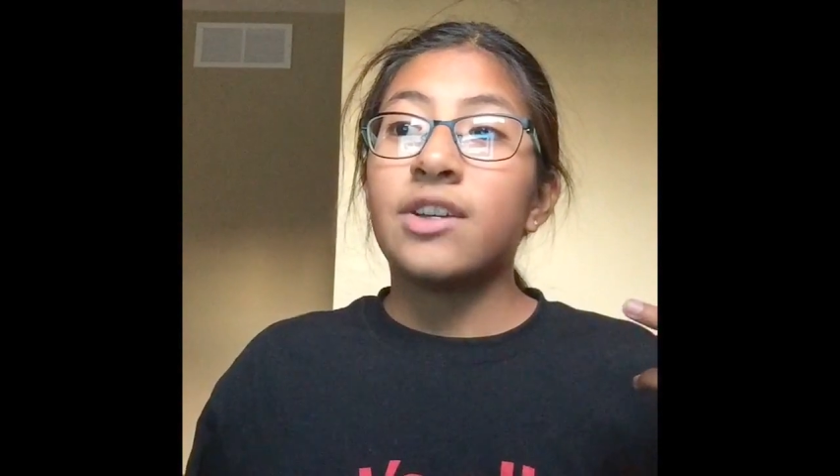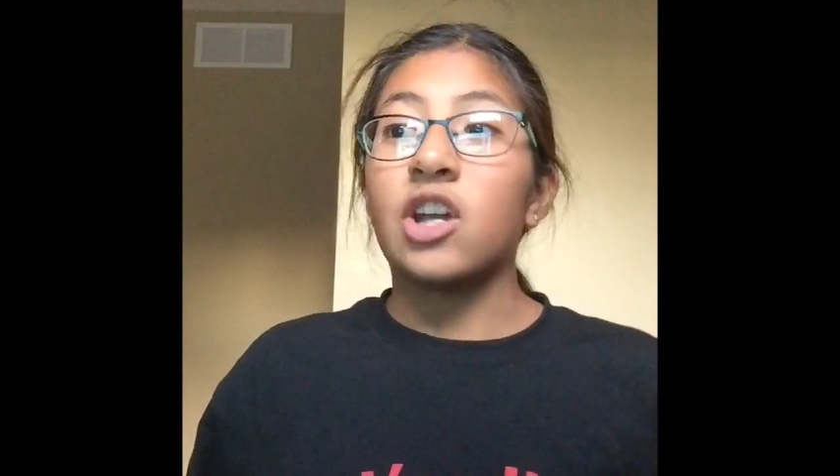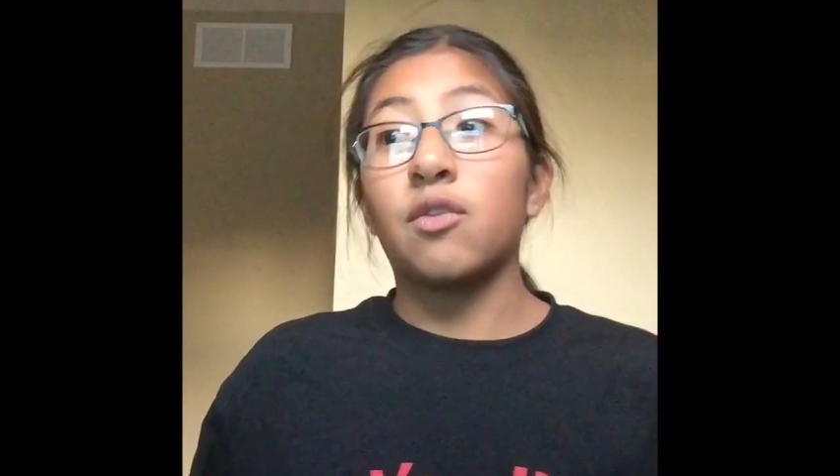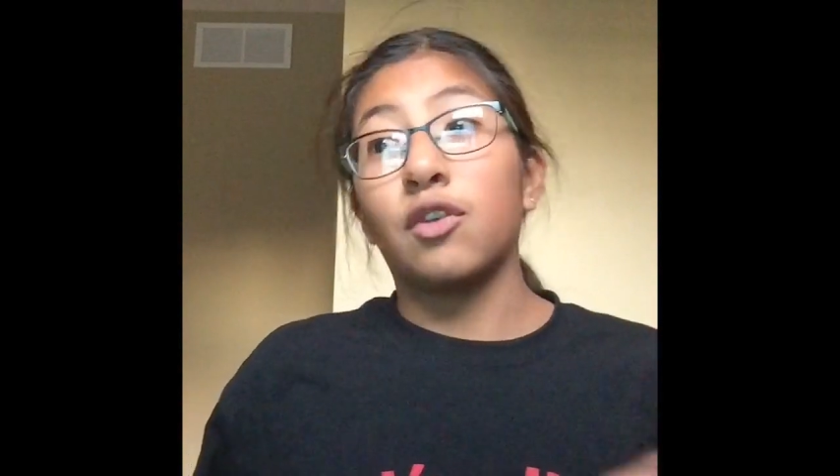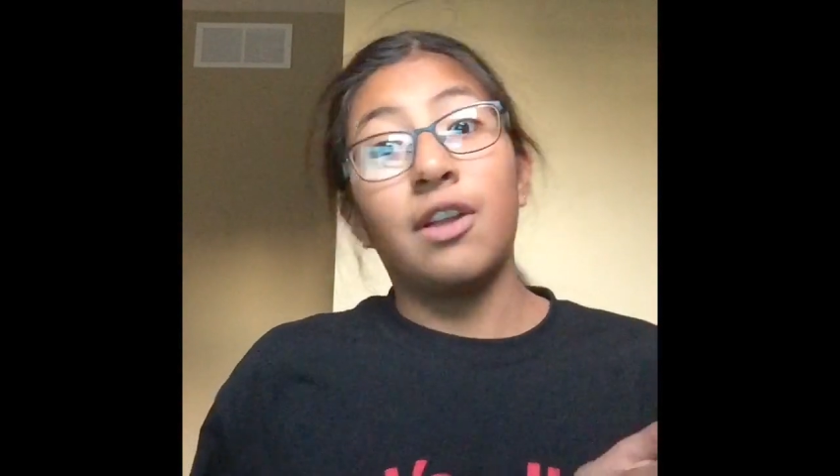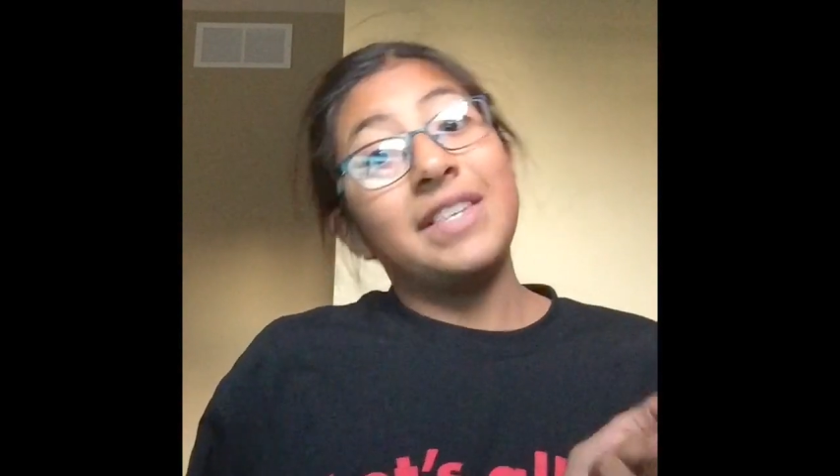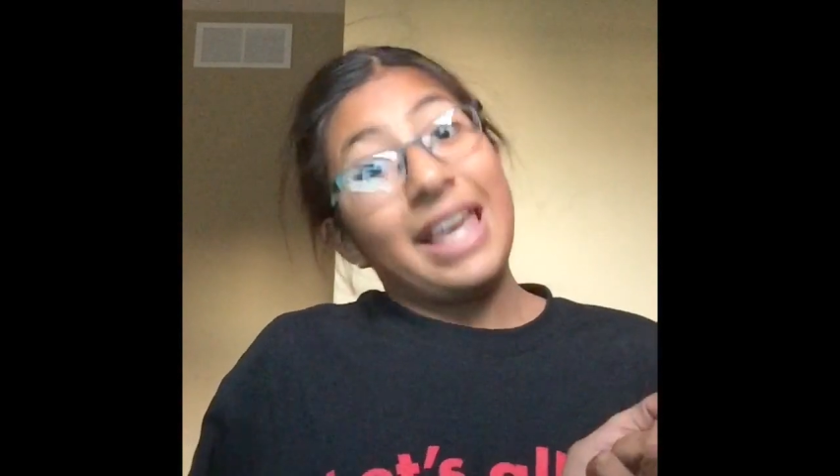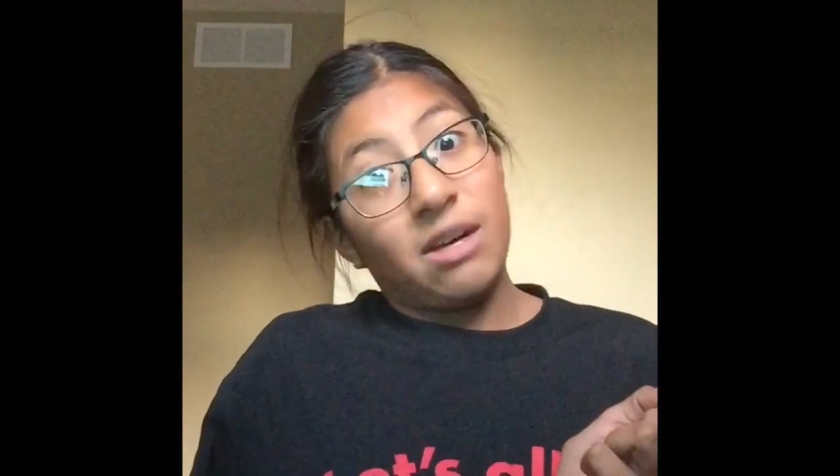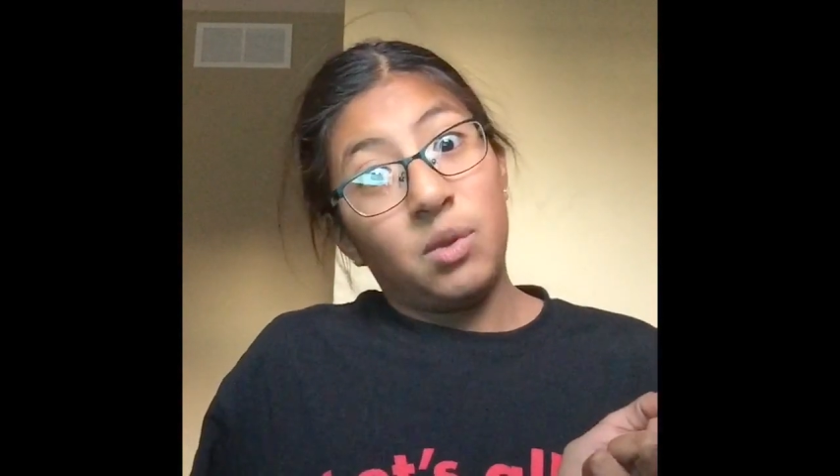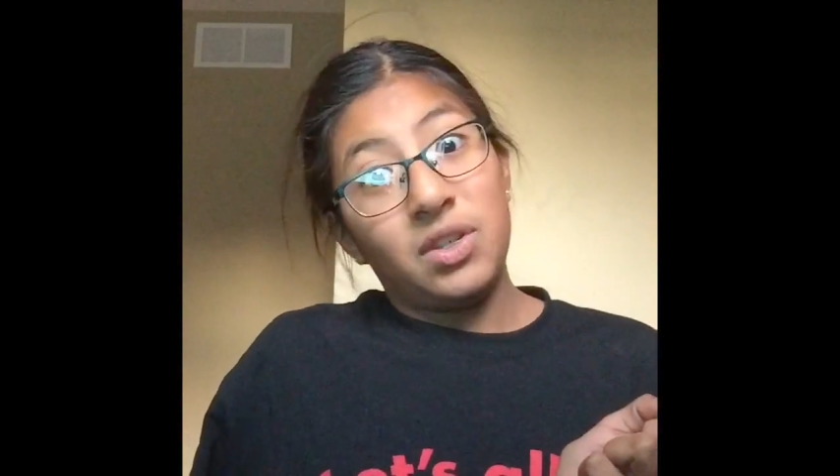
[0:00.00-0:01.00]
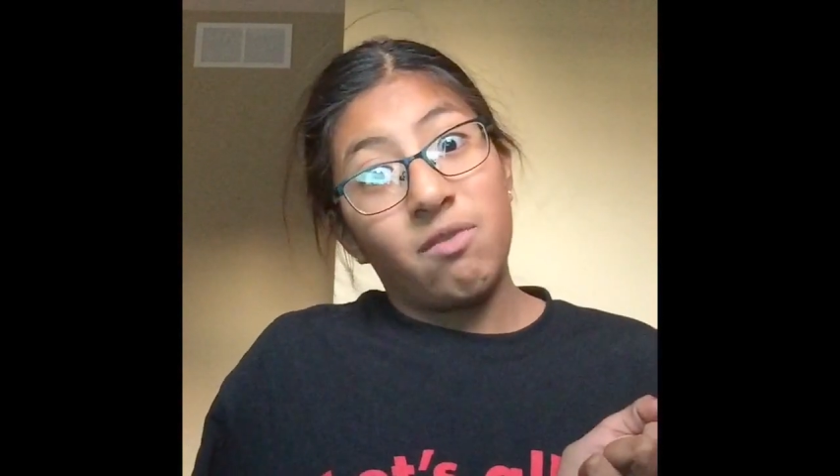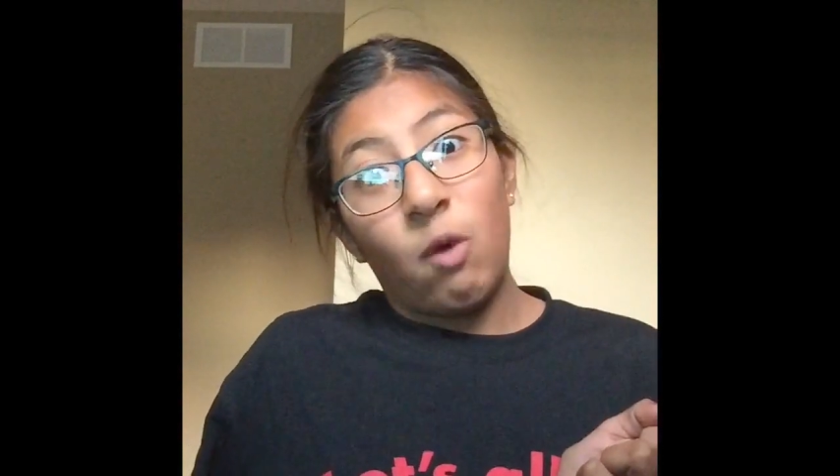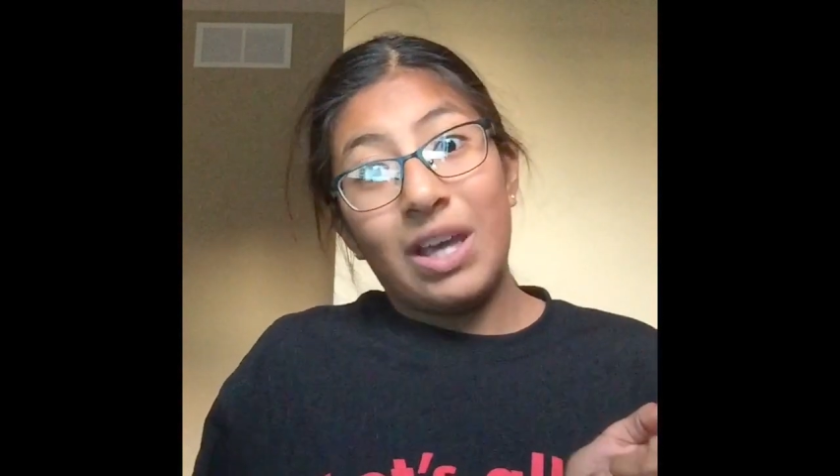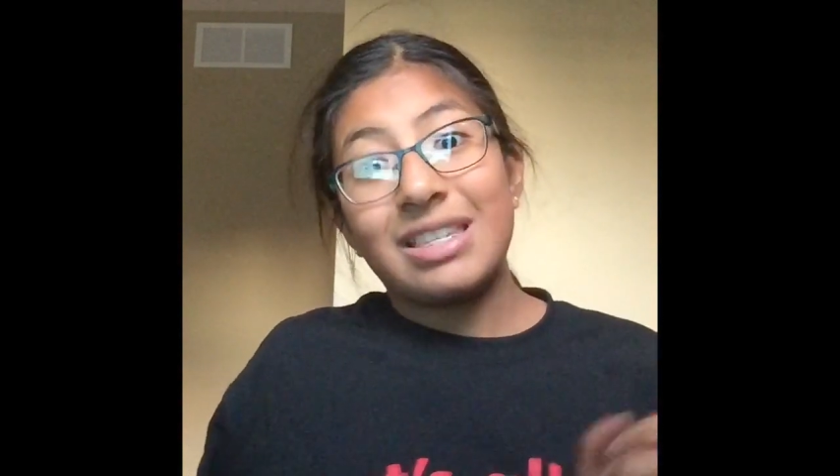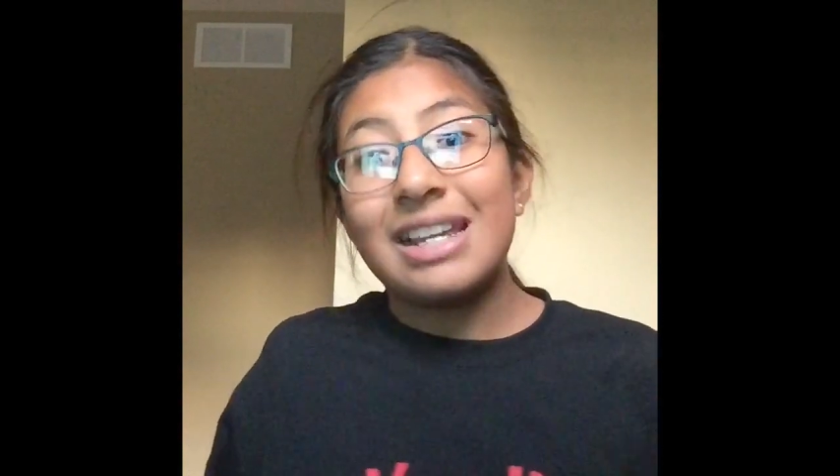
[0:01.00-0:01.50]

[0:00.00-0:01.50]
Jennifer Loves Animals voice.